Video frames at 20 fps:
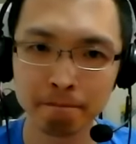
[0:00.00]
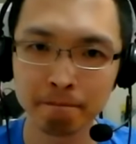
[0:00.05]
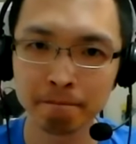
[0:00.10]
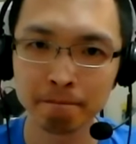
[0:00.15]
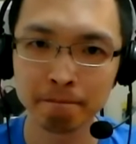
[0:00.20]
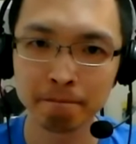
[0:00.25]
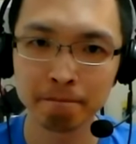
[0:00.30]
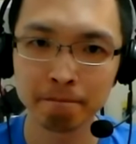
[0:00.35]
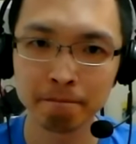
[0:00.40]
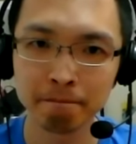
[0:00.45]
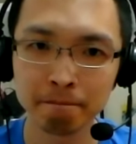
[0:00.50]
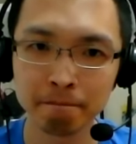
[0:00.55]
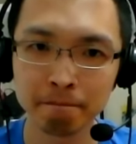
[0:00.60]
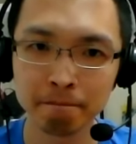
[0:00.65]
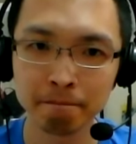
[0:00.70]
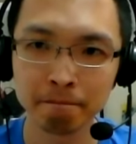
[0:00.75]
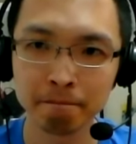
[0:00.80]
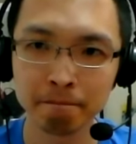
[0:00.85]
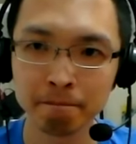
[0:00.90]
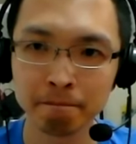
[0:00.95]

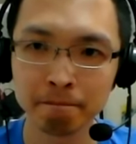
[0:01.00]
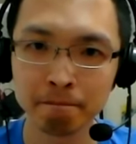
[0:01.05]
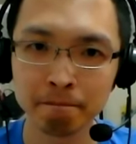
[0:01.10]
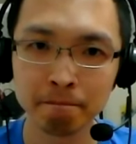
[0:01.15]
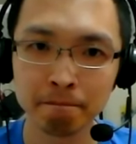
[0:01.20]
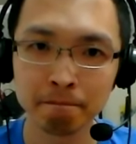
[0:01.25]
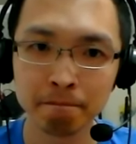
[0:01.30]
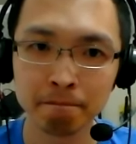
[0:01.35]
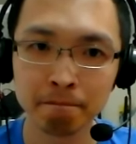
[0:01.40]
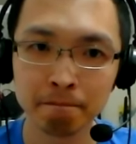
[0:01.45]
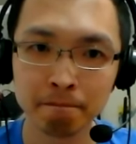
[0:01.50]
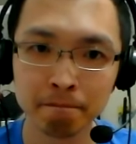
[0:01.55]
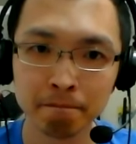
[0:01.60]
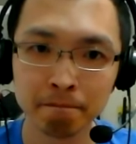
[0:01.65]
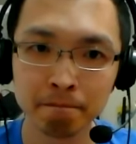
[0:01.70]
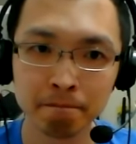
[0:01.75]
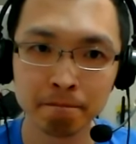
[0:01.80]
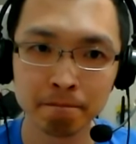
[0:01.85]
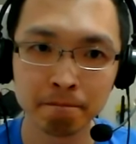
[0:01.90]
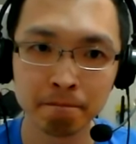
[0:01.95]

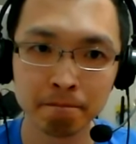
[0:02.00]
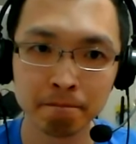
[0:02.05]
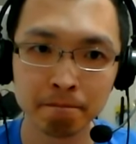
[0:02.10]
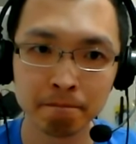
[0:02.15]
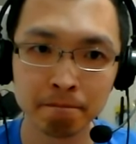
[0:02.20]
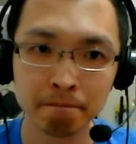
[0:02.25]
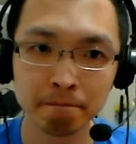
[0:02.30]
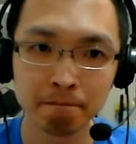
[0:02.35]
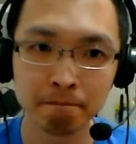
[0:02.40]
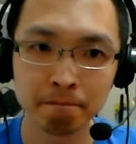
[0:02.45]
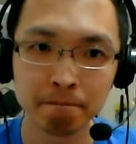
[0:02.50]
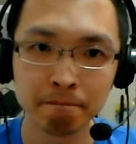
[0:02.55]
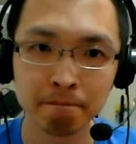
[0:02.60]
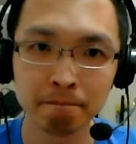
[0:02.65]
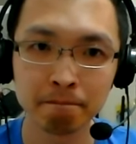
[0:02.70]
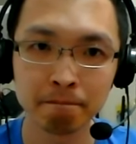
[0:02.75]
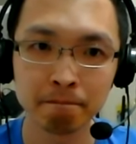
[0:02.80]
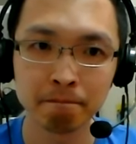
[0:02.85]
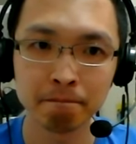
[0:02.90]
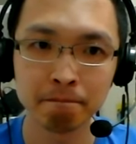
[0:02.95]

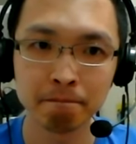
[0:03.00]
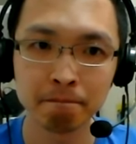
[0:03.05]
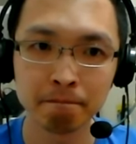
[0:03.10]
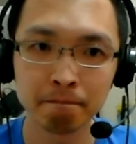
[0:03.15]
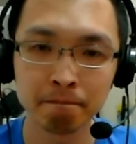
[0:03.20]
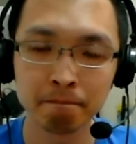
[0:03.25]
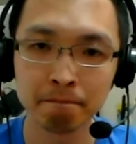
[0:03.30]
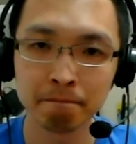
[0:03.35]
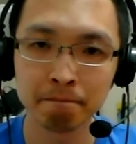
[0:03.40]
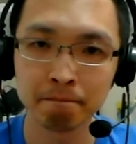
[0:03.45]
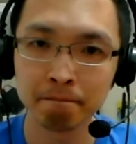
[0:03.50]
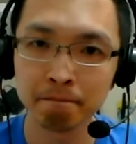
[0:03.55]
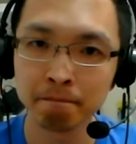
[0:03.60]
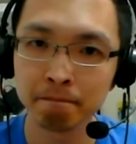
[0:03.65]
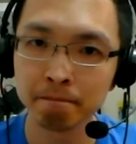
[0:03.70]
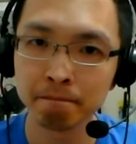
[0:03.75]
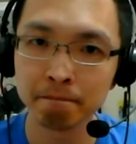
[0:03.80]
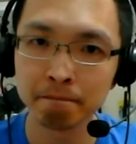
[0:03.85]
(silent)